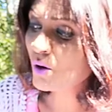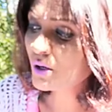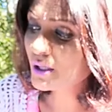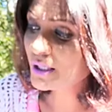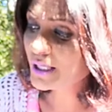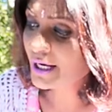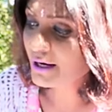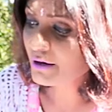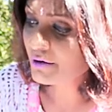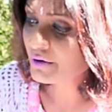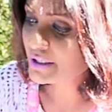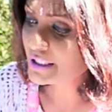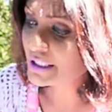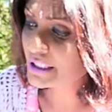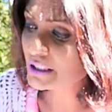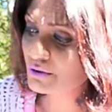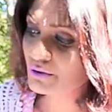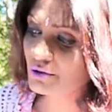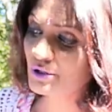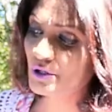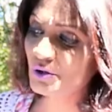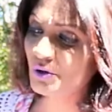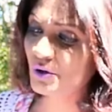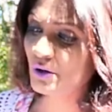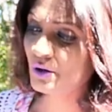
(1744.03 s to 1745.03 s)
clarity
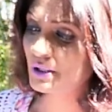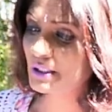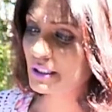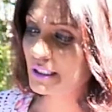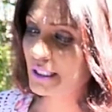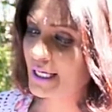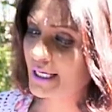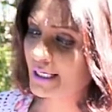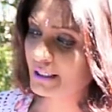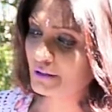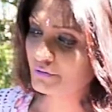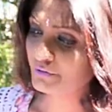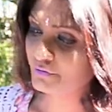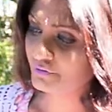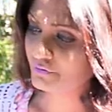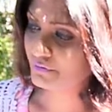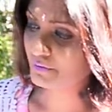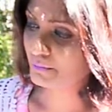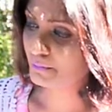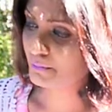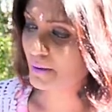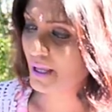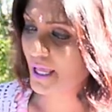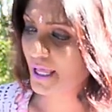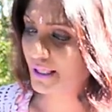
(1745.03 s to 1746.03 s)
on your current life
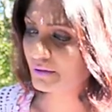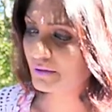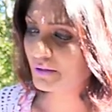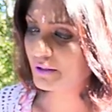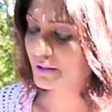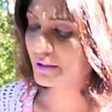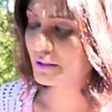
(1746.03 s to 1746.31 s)
path.